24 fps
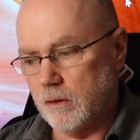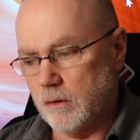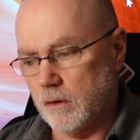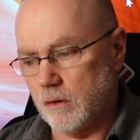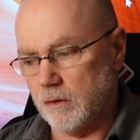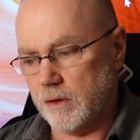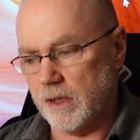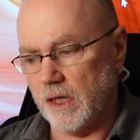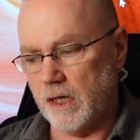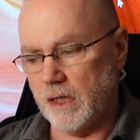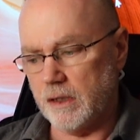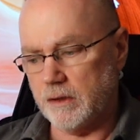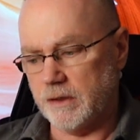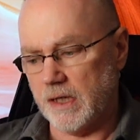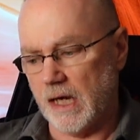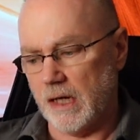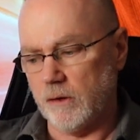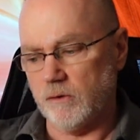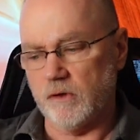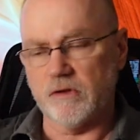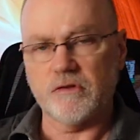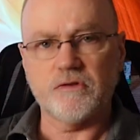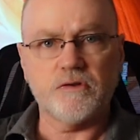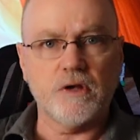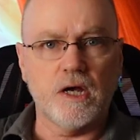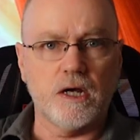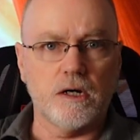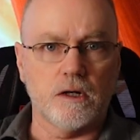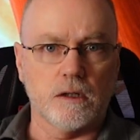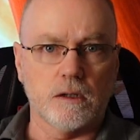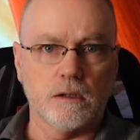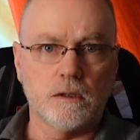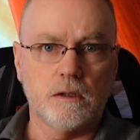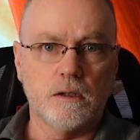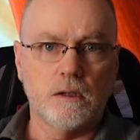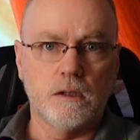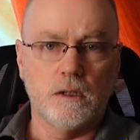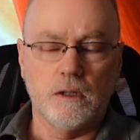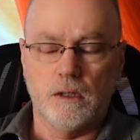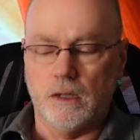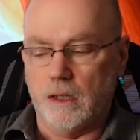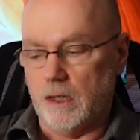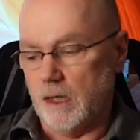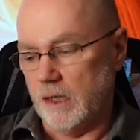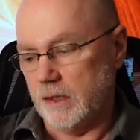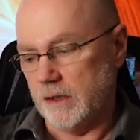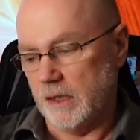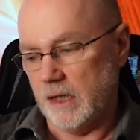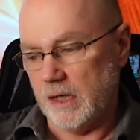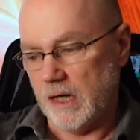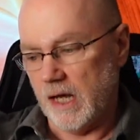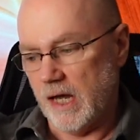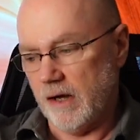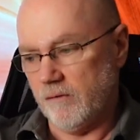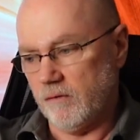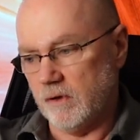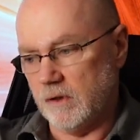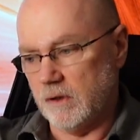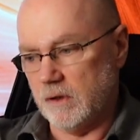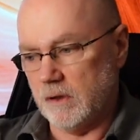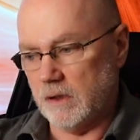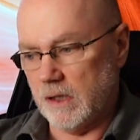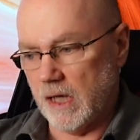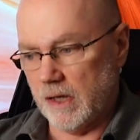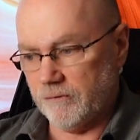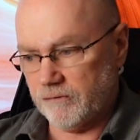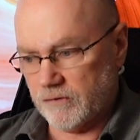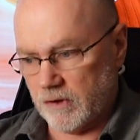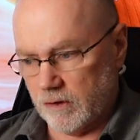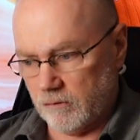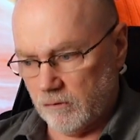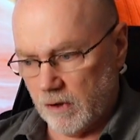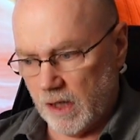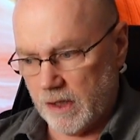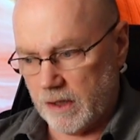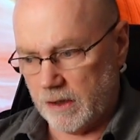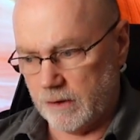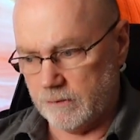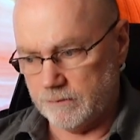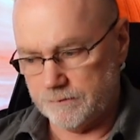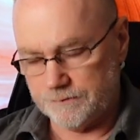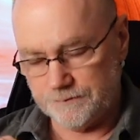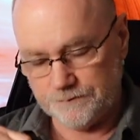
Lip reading: okay, down the center, and then having a left and right.